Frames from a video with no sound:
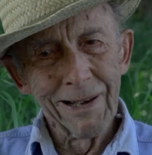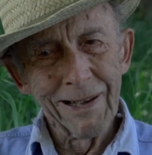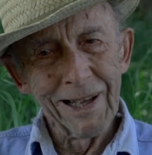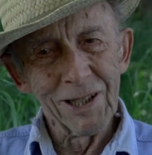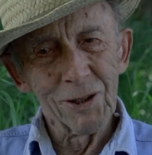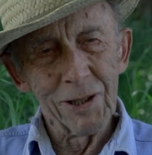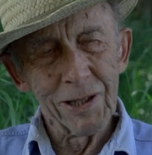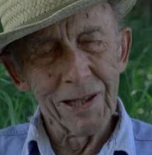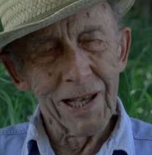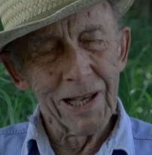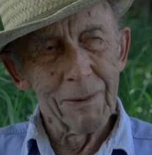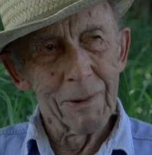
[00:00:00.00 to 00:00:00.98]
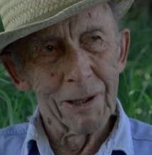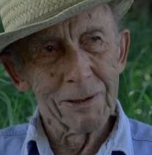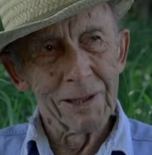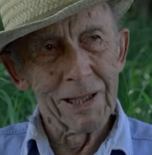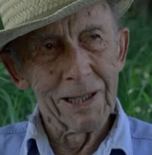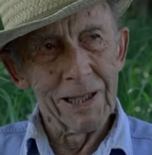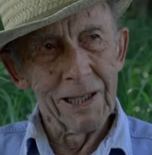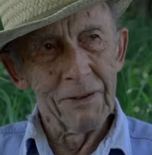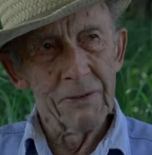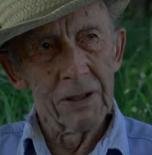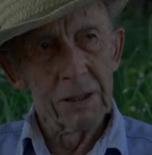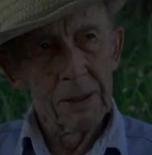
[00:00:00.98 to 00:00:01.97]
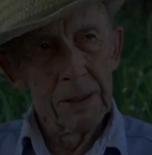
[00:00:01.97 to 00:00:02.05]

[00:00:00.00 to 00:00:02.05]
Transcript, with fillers: things to think about even.